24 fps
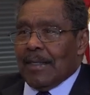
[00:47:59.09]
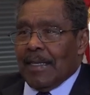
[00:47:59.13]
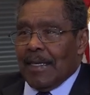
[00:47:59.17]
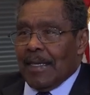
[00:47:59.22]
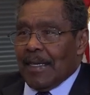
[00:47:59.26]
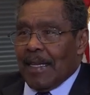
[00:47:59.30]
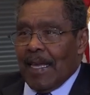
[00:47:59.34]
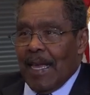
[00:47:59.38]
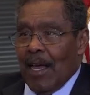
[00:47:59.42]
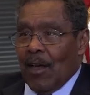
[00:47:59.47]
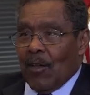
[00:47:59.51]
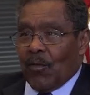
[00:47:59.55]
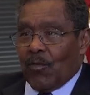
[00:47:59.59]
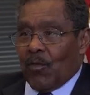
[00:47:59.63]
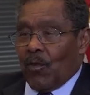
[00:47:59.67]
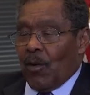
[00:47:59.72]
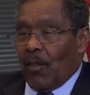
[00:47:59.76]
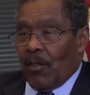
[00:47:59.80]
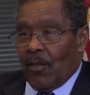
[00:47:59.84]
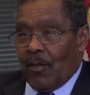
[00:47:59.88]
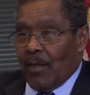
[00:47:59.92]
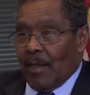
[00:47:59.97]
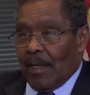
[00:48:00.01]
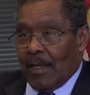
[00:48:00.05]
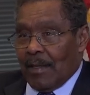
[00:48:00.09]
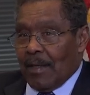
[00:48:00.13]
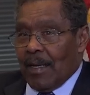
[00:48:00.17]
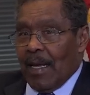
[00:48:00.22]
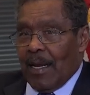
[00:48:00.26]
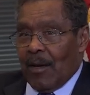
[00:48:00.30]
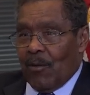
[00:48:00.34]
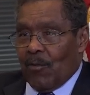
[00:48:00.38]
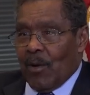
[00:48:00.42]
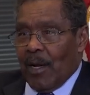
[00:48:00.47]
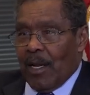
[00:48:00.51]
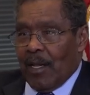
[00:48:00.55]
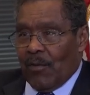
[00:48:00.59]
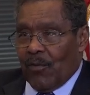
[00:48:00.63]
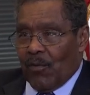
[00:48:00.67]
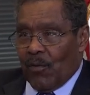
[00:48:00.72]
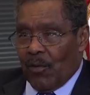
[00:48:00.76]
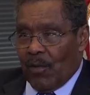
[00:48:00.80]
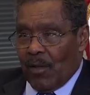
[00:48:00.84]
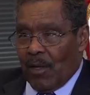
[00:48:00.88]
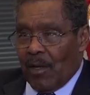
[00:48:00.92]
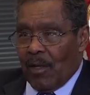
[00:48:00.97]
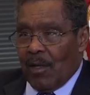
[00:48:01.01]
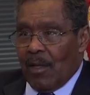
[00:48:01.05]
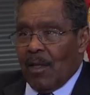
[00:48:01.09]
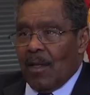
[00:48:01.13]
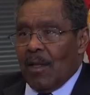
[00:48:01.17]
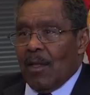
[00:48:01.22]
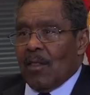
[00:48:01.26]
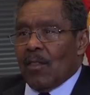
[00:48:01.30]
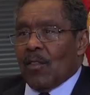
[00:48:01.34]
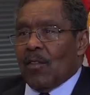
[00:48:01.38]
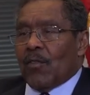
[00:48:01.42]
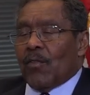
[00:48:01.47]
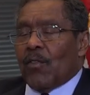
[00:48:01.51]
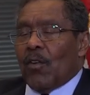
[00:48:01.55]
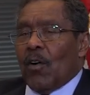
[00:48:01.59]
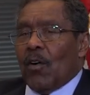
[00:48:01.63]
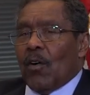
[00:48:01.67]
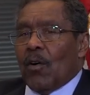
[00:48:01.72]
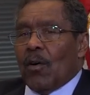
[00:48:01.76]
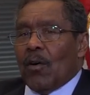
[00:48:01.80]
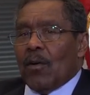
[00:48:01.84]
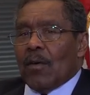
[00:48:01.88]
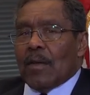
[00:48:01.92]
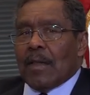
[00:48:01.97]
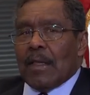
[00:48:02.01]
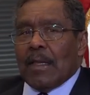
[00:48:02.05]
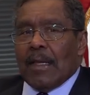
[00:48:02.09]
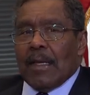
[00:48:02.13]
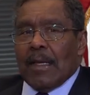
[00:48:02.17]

Didn't count for other than getting ready for the fall.